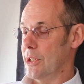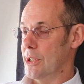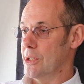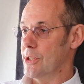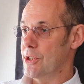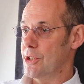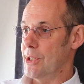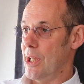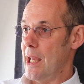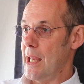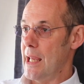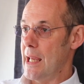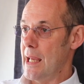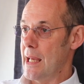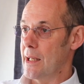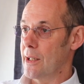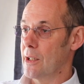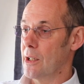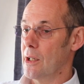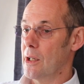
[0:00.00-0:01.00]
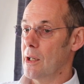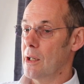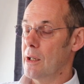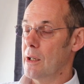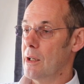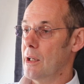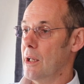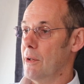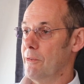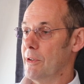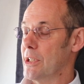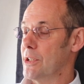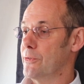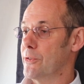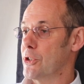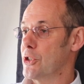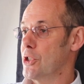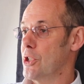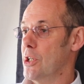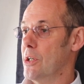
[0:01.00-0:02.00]
can stay in. If it's
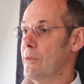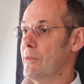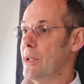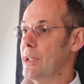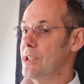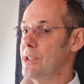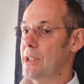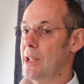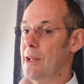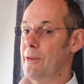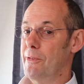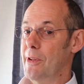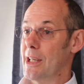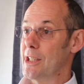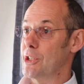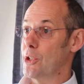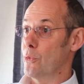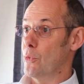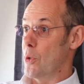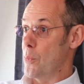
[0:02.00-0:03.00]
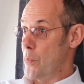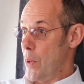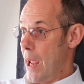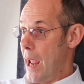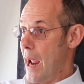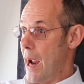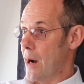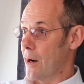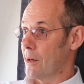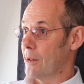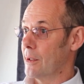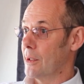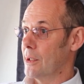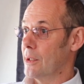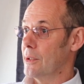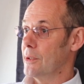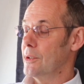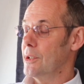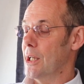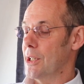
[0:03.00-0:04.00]
for service, if there's a repair,
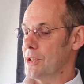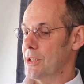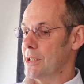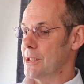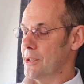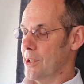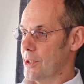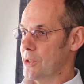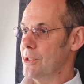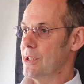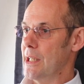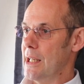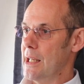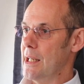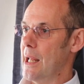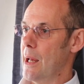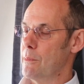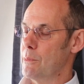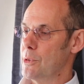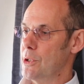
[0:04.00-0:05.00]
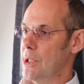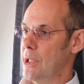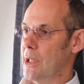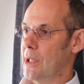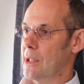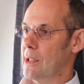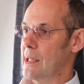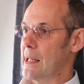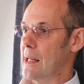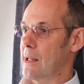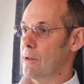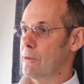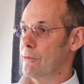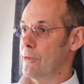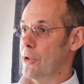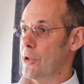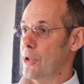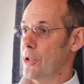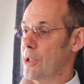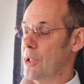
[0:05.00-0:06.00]
yes, it does need emptying a little
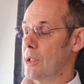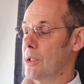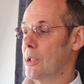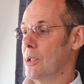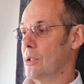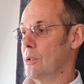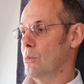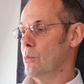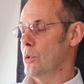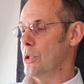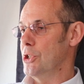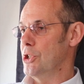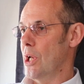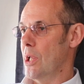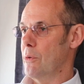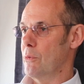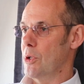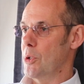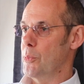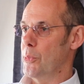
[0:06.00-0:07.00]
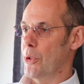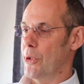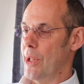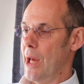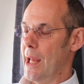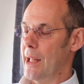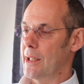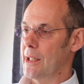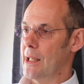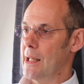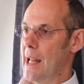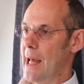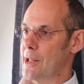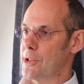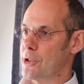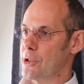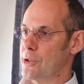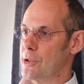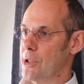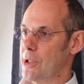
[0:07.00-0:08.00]
further. We generally put that in the
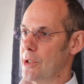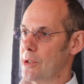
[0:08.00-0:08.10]
letter to